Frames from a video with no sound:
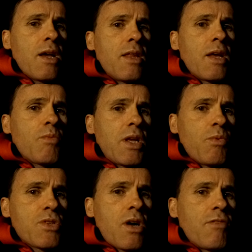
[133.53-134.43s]
and then when he
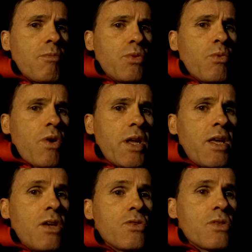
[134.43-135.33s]
retired from bull riding,
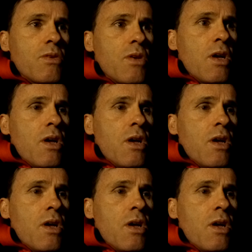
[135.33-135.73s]
he used to